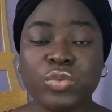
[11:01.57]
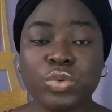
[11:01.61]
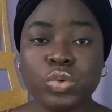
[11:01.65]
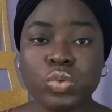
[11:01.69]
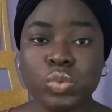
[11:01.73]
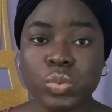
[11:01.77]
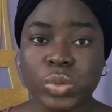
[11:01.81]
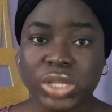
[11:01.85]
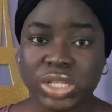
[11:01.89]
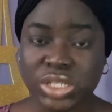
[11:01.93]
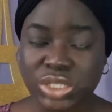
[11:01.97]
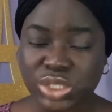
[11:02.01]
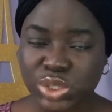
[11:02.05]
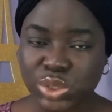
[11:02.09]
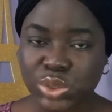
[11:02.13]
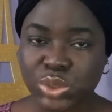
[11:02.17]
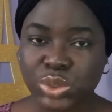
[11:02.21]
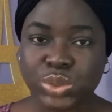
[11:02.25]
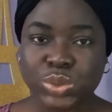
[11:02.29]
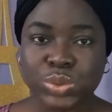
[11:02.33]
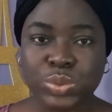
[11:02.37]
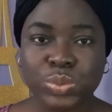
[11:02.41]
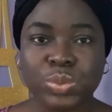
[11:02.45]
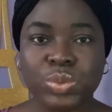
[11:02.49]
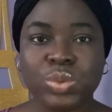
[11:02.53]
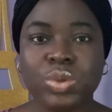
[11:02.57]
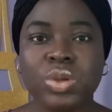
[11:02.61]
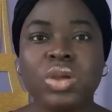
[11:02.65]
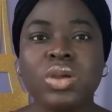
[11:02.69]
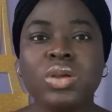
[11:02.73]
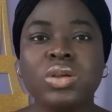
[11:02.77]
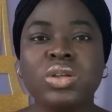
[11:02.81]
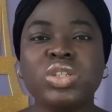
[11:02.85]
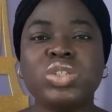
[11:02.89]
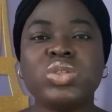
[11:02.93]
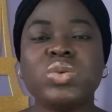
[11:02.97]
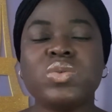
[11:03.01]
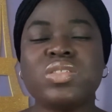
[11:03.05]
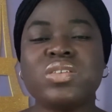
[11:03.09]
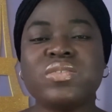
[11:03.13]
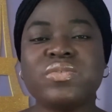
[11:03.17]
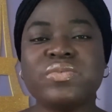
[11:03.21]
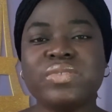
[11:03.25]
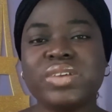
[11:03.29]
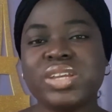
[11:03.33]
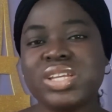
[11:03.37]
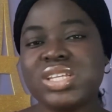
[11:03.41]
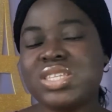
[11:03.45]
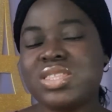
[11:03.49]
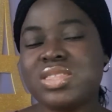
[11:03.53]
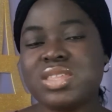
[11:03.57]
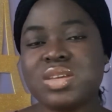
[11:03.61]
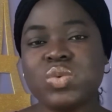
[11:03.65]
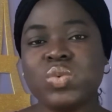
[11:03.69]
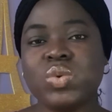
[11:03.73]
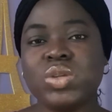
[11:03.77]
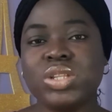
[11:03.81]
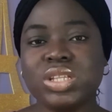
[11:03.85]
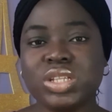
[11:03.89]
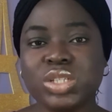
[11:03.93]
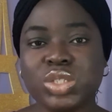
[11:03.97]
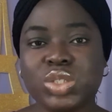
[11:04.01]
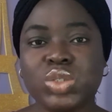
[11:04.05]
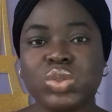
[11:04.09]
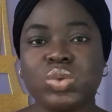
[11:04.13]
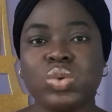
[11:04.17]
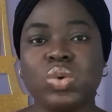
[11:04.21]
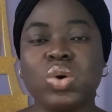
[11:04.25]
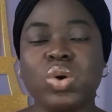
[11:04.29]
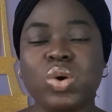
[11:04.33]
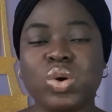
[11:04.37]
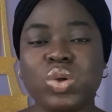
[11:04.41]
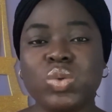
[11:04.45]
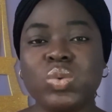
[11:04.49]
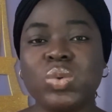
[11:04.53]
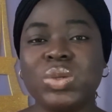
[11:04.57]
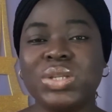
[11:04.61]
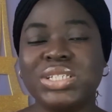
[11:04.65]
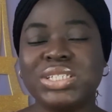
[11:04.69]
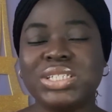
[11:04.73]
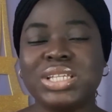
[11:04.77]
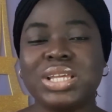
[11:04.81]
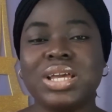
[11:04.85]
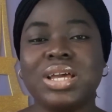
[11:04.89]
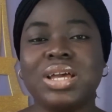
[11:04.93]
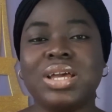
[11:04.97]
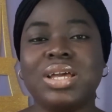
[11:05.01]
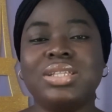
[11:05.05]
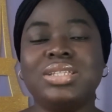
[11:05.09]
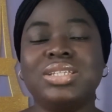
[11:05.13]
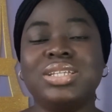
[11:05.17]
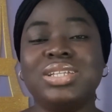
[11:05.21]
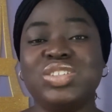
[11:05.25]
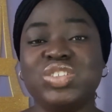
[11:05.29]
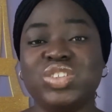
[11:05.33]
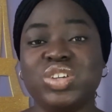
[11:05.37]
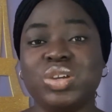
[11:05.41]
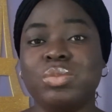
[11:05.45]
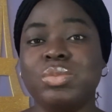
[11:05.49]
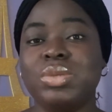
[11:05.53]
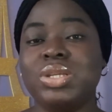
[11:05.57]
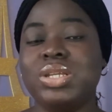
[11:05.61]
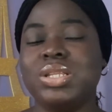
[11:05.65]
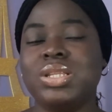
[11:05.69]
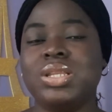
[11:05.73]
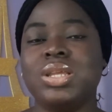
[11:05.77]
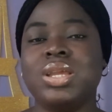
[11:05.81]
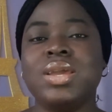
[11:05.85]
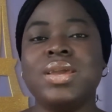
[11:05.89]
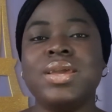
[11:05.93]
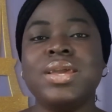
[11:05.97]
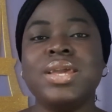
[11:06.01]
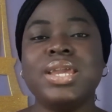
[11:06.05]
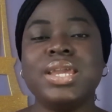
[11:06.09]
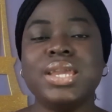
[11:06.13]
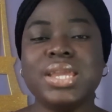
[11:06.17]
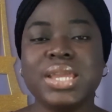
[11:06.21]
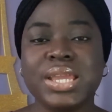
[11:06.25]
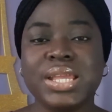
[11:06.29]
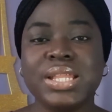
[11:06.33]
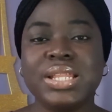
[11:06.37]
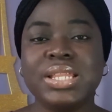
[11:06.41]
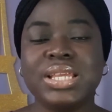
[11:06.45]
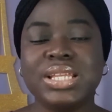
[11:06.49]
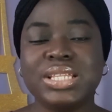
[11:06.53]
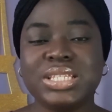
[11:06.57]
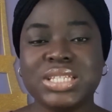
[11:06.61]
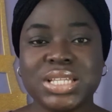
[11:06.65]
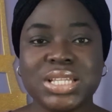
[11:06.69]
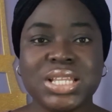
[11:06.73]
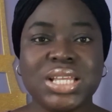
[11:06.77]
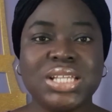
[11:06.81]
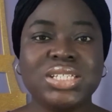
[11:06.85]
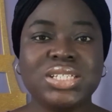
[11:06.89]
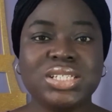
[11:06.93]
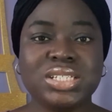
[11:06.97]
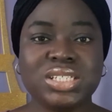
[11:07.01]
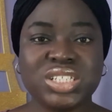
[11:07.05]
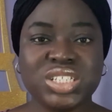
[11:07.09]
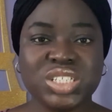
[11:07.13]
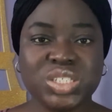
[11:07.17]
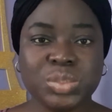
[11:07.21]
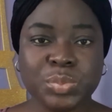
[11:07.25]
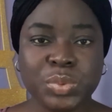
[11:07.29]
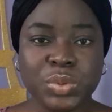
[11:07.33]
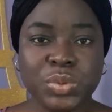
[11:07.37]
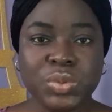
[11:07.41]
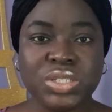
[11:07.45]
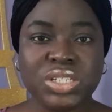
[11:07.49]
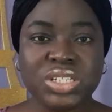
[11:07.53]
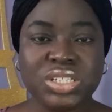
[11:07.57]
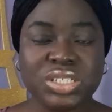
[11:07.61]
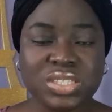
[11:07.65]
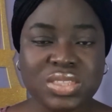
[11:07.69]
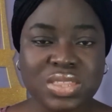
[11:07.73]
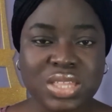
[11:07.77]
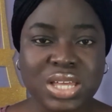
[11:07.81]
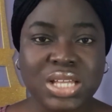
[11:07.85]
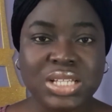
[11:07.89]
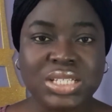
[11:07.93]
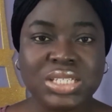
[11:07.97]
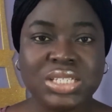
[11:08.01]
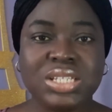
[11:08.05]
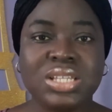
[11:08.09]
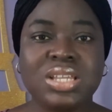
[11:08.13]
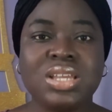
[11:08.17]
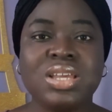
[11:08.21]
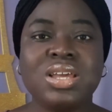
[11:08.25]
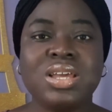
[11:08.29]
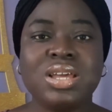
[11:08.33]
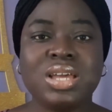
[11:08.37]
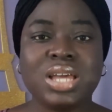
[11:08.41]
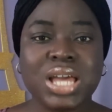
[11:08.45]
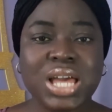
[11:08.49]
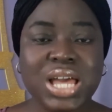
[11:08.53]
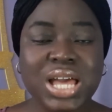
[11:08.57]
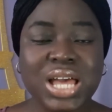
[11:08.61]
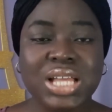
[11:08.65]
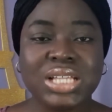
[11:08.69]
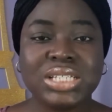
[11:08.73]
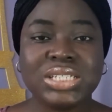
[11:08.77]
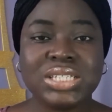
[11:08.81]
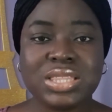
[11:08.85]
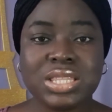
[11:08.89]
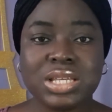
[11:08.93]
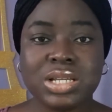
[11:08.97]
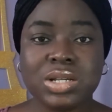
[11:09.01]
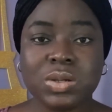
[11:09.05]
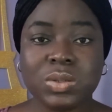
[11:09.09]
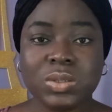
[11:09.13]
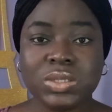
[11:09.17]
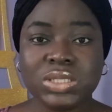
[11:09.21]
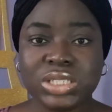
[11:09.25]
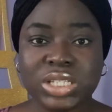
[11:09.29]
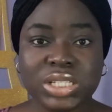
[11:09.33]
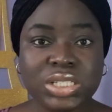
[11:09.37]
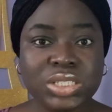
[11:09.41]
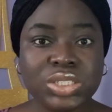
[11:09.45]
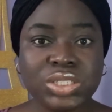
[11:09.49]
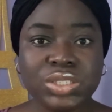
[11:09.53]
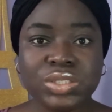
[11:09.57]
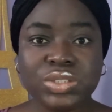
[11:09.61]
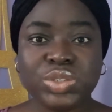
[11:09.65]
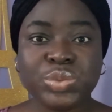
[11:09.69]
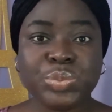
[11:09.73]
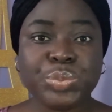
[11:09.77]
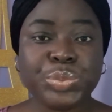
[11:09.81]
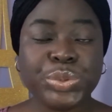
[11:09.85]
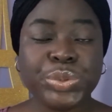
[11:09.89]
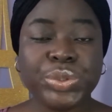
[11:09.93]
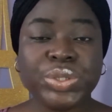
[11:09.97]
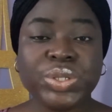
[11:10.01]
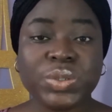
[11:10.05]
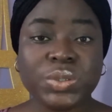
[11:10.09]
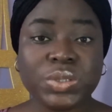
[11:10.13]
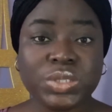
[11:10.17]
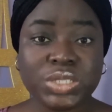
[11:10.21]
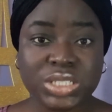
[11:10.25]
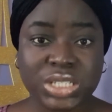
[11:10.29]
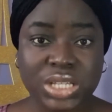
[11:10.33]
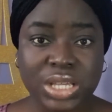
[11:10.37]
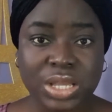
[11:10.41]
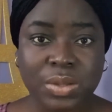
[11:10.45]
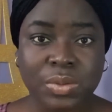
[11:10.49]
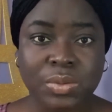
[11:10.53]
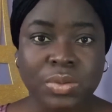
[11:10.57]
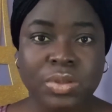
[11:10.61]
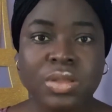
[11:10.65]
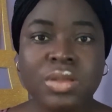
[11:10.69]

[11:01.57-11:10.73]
ways too. So the first thing we need to always determine in a tenancy dispute is that as the consensus broken down,